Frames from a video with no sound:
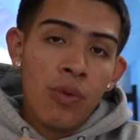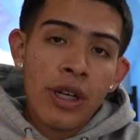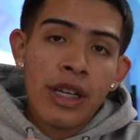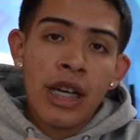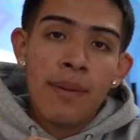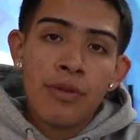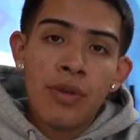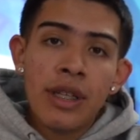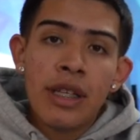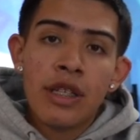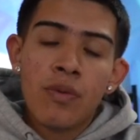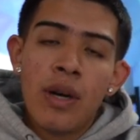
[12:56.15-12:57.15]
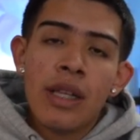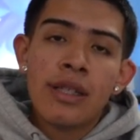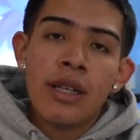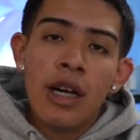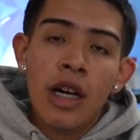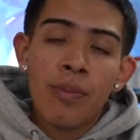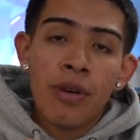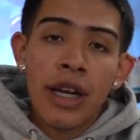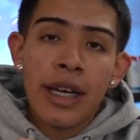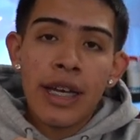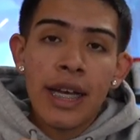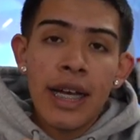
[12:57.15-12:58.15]
one comes with, as well as the
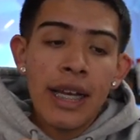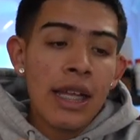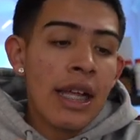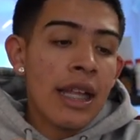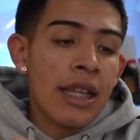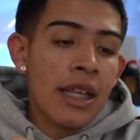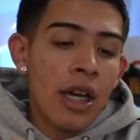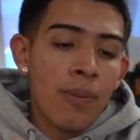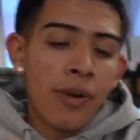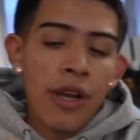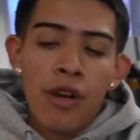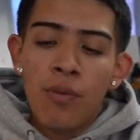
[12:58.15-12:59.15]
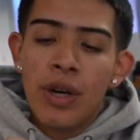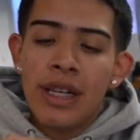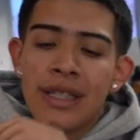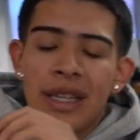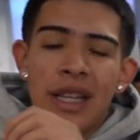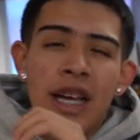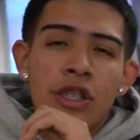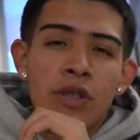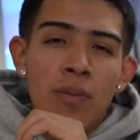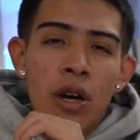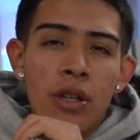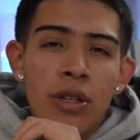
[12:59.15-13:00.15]
upgraded kit. The upgraded one is a lot
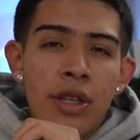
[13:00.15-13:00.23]
smaller,